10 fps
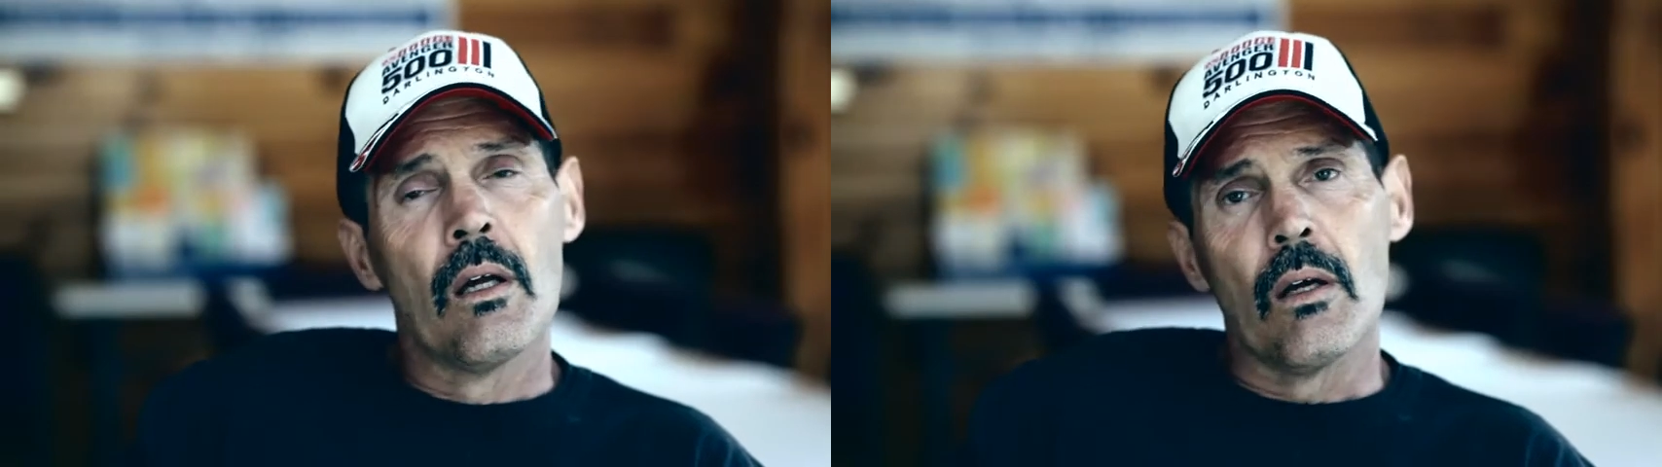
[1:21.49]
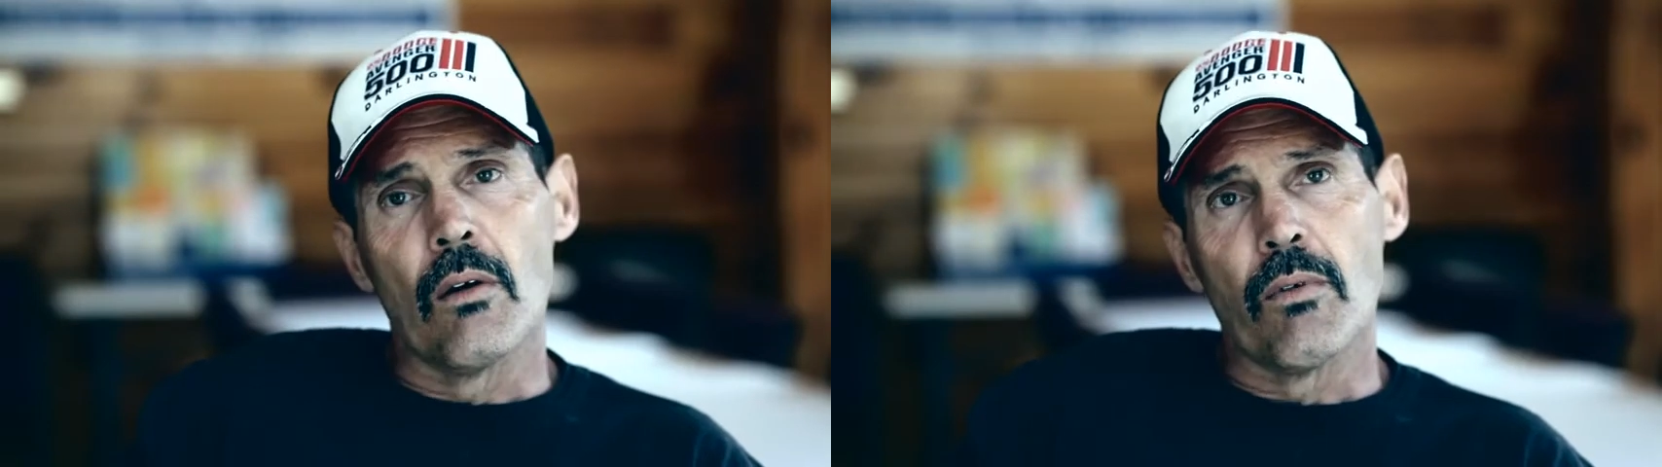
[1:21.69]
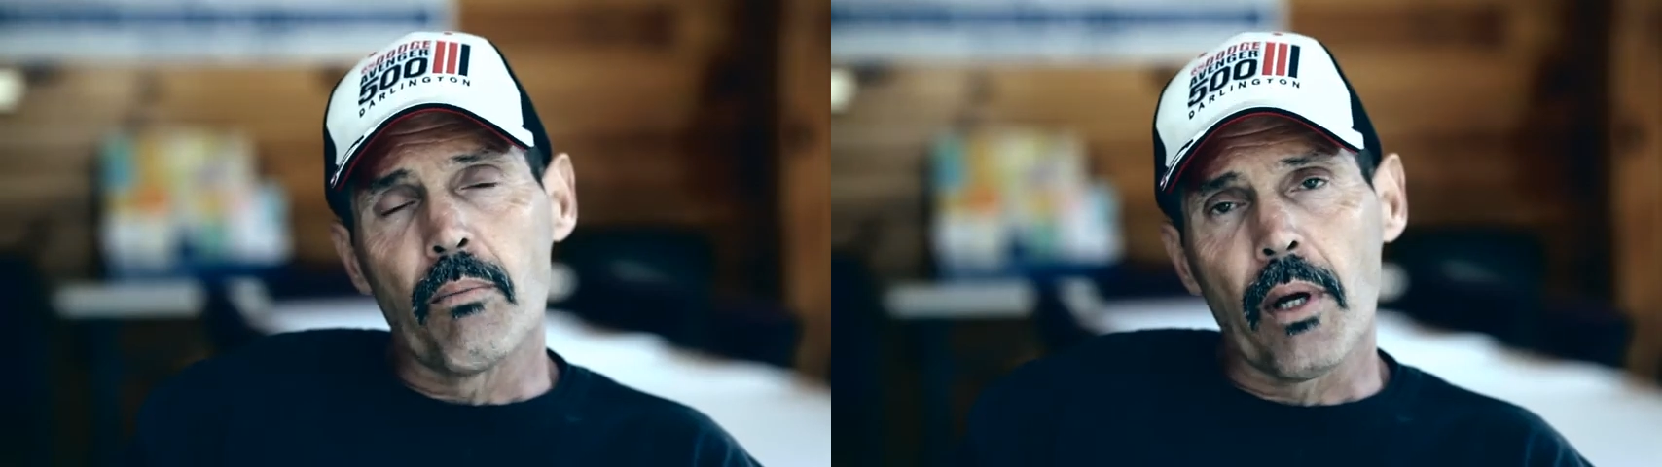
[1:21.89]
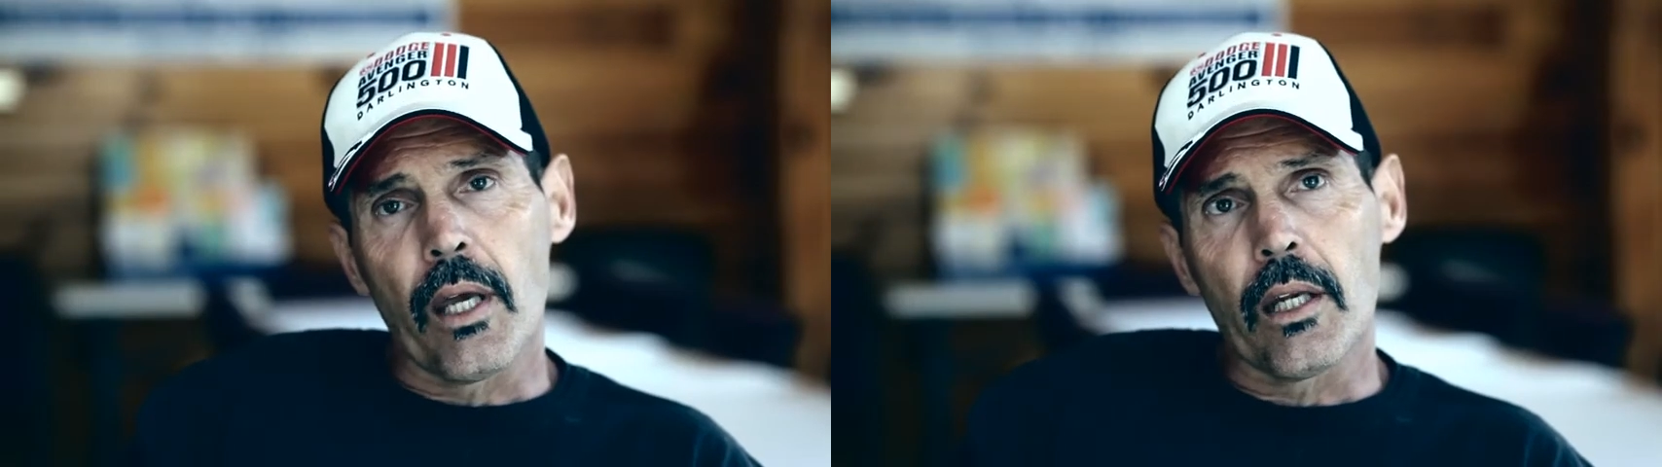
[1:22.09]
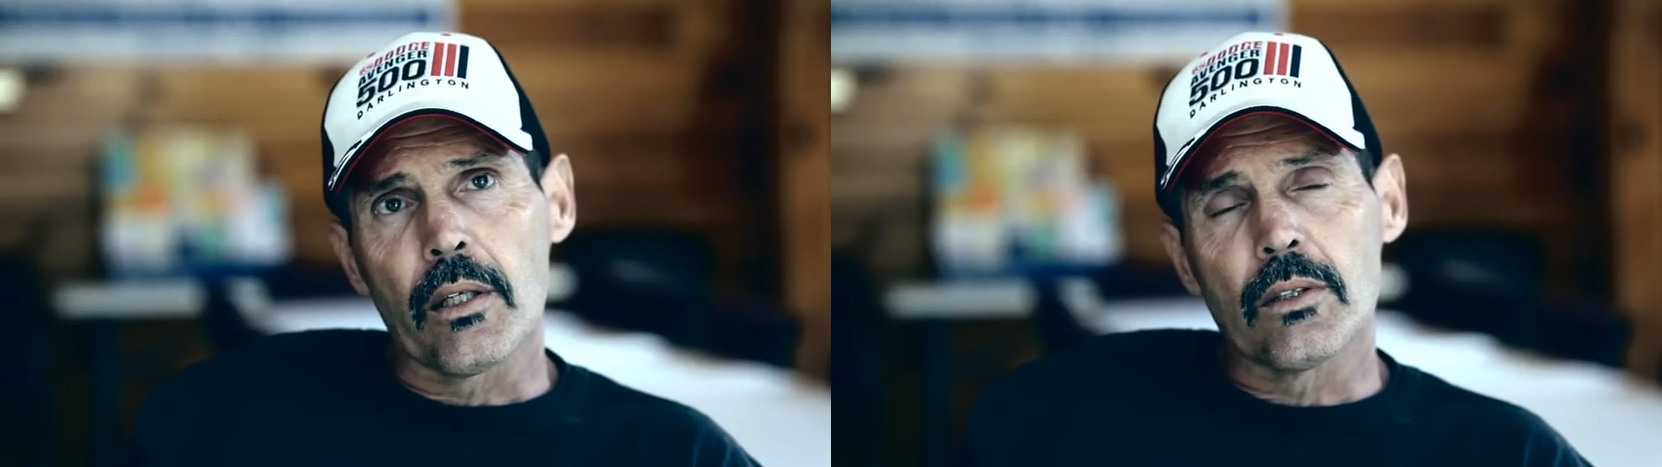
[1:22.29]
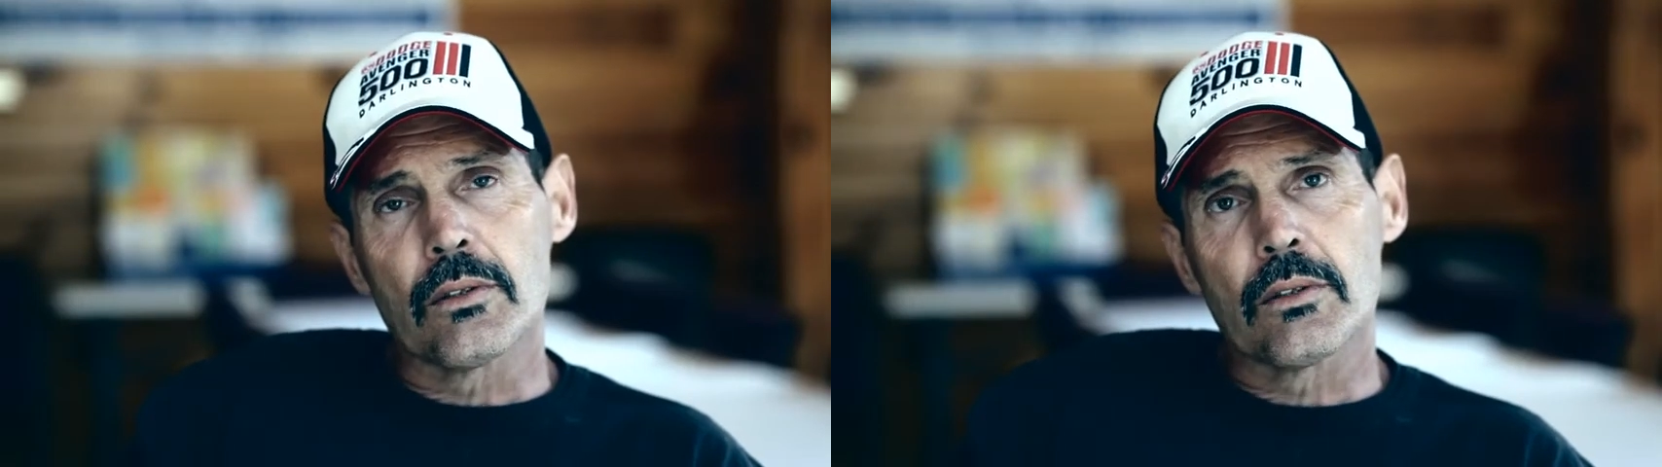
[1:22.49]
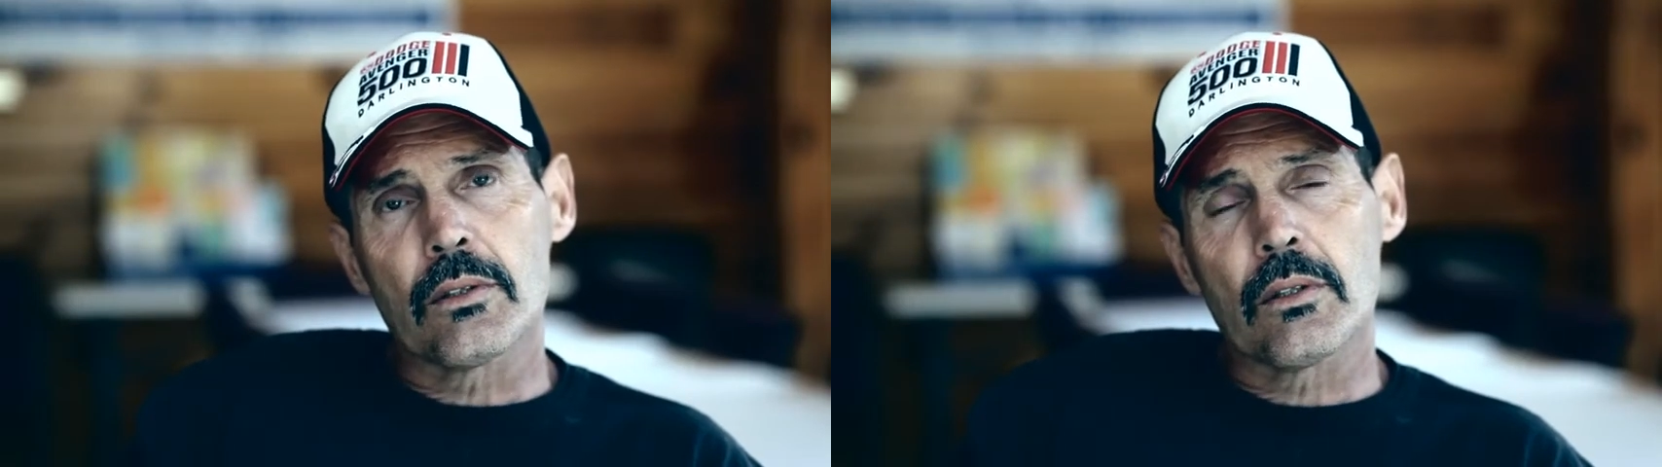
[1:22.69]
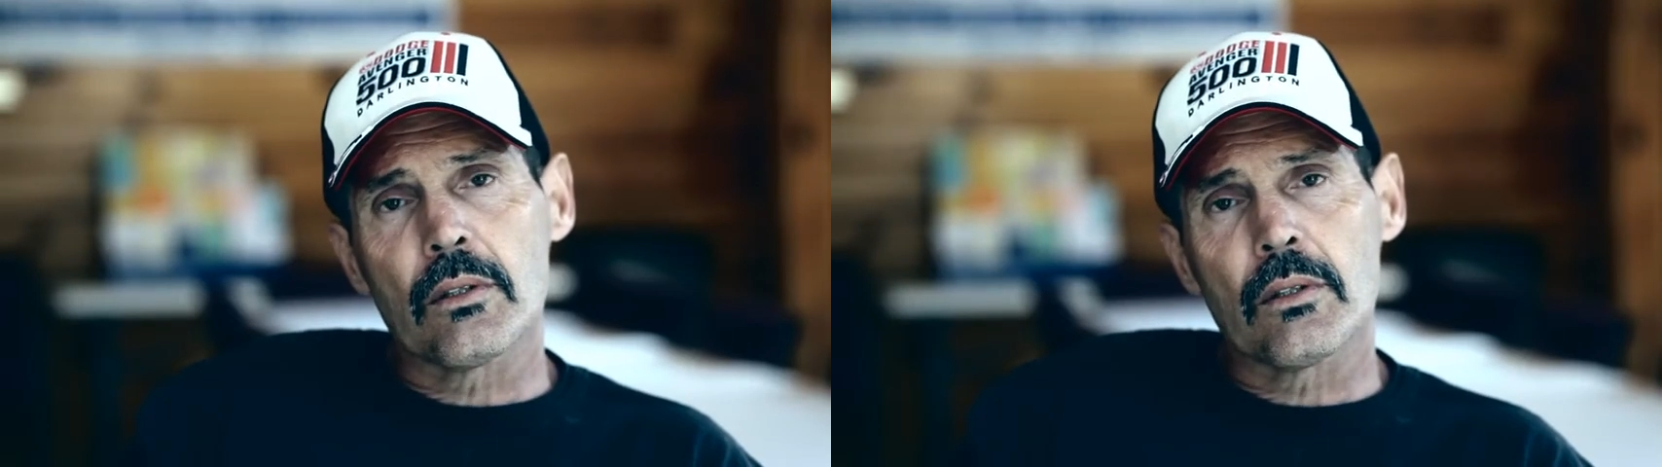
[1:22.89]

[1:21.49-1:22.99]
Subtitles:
of Opandas